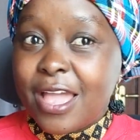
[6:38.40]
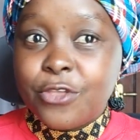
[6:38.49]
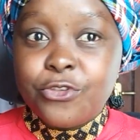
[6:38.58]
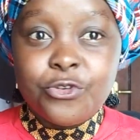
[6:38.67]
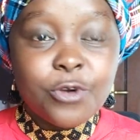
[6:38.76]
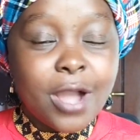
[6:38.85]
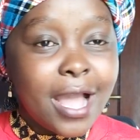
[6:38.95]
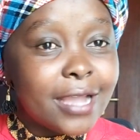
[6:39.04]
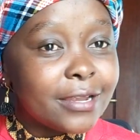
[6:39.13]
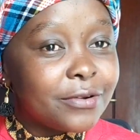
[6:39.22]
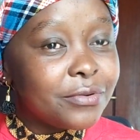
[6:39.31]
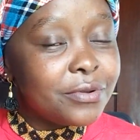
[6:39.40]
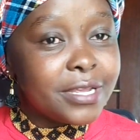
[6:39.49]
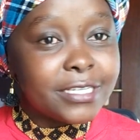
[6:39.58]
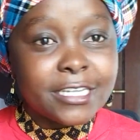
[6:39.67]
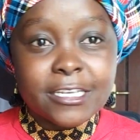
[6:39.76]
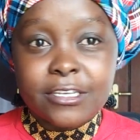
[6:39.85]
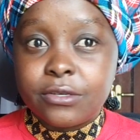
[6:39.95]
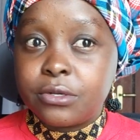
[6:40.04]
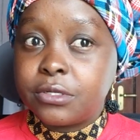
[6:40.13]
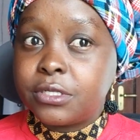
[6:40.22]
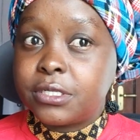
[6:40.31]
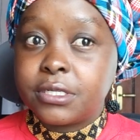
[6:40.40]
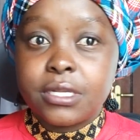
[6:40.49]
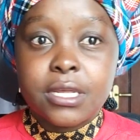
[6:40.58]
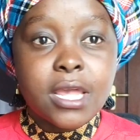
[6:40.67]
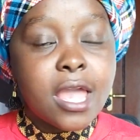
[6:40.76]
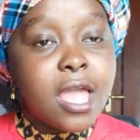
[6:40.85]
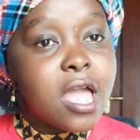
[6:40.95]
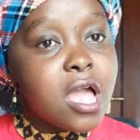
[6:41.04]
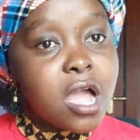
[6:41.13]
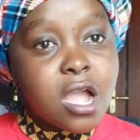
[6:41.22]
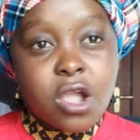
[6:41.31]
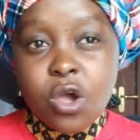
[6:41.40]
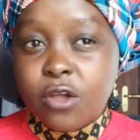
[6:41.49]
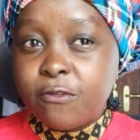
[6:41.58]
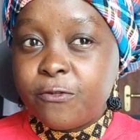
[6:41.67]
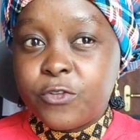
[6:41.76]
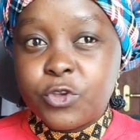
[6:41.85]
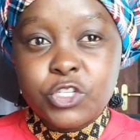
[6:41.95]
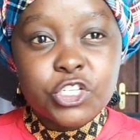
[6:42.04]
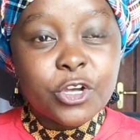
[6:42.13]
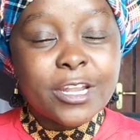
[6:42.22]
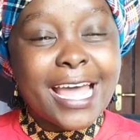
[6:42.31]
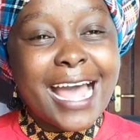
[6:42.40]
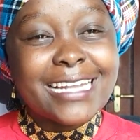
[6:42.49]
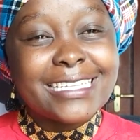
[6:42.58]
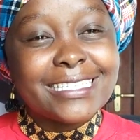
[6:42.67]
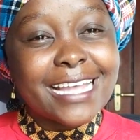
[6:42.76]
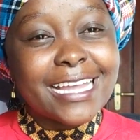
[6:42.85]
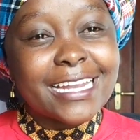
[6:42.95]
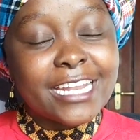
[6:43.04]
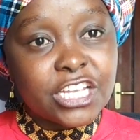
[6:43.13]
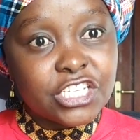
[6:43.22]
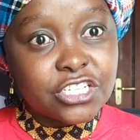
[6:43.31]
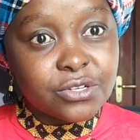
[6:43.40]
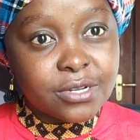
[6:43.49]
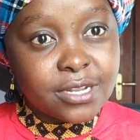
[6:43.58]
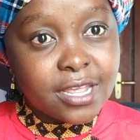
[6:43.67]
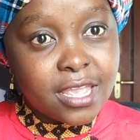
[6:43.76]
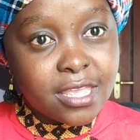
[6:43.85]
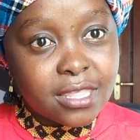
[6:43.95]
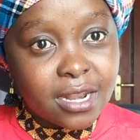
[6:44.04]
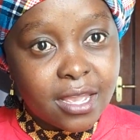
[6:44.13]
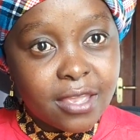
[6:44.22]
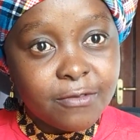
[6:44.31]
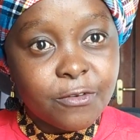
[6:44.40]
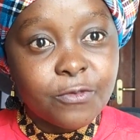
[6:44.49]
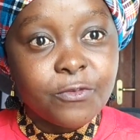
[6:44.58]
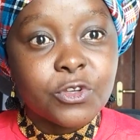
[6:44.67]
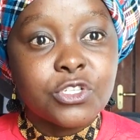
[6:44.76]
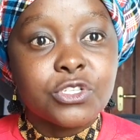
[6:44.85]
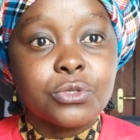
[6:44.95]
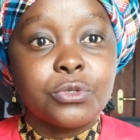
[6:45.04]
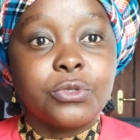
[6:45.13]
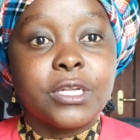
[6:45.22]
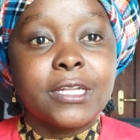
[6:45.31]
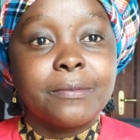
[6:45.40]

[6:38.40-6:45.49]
you are creating guilt, confusion, and stagnation in the life of your children.